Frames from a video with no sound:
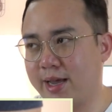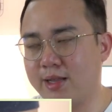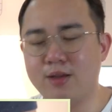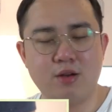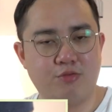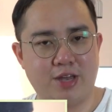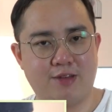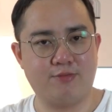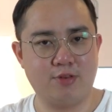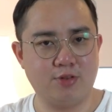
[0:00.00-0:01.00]
And we
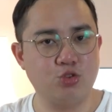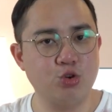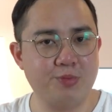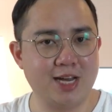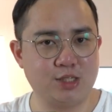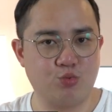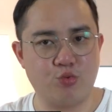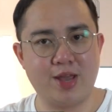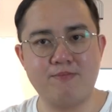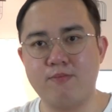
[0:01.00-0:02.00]
have Nubia's
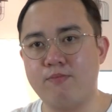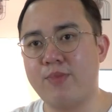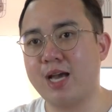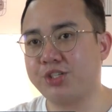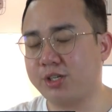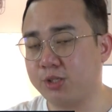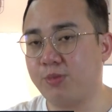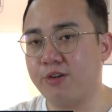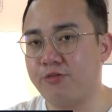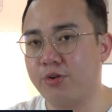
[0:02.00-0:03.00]
Raid Magic
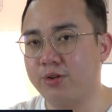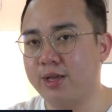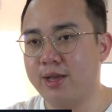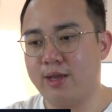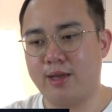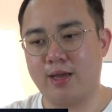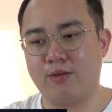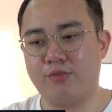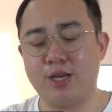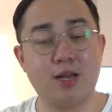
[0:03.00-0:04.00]
smartphone,
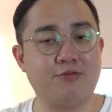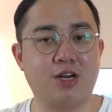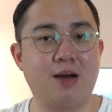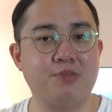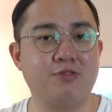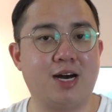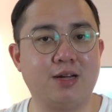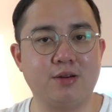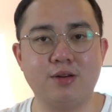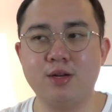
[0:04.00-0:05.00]
and we have a couple of
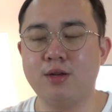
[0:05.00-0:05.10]
other